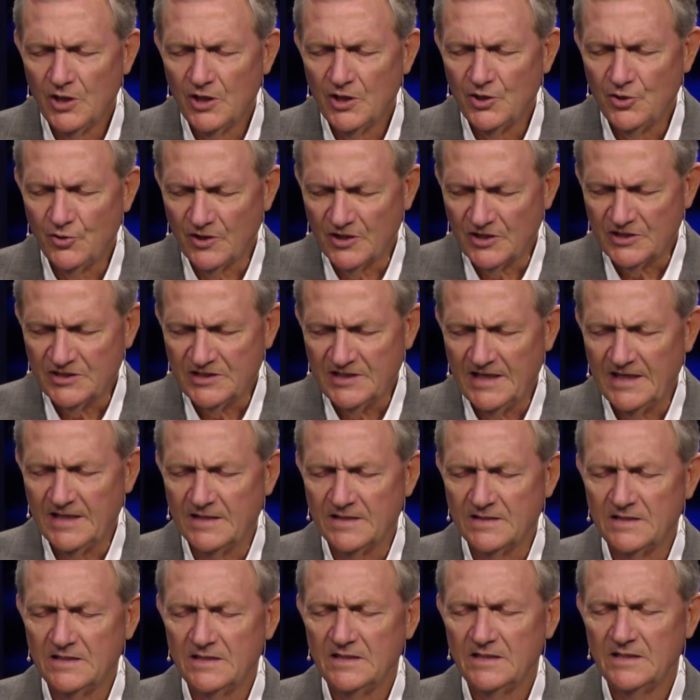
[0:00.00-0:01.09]
to
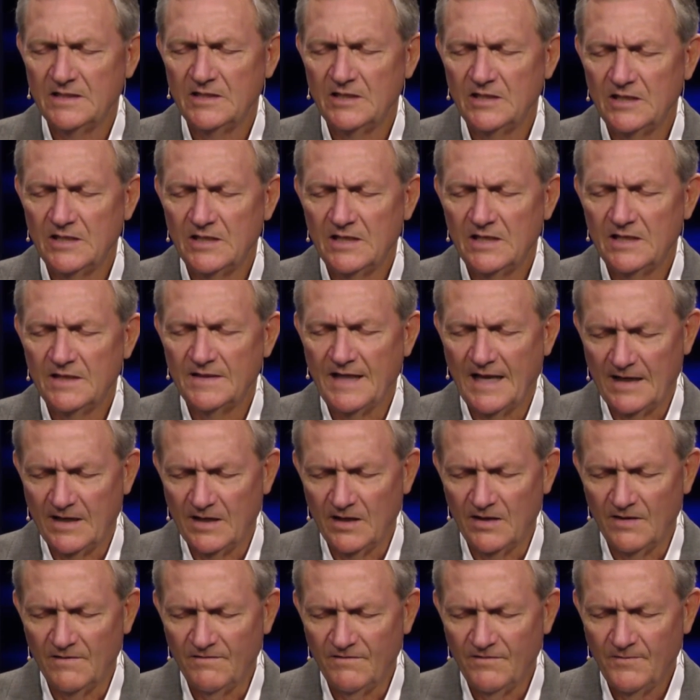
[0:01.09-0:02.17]
extend that
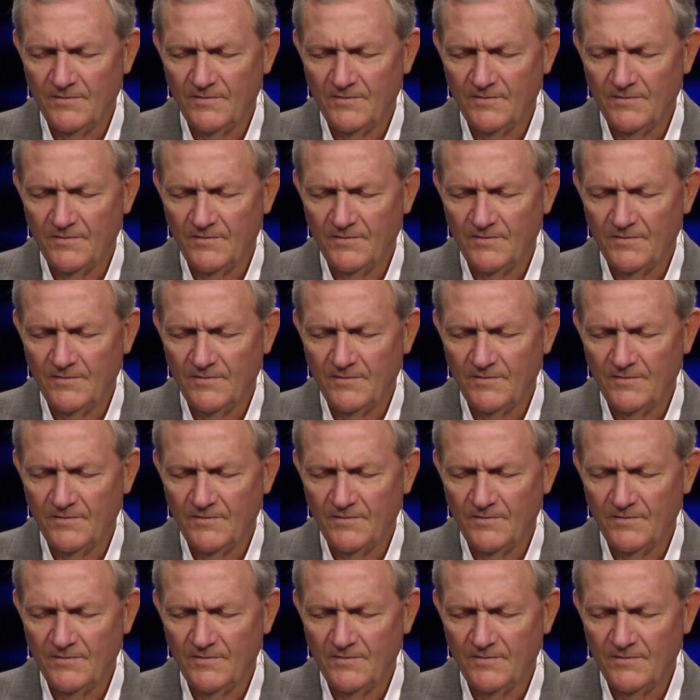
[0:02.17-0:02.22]
love.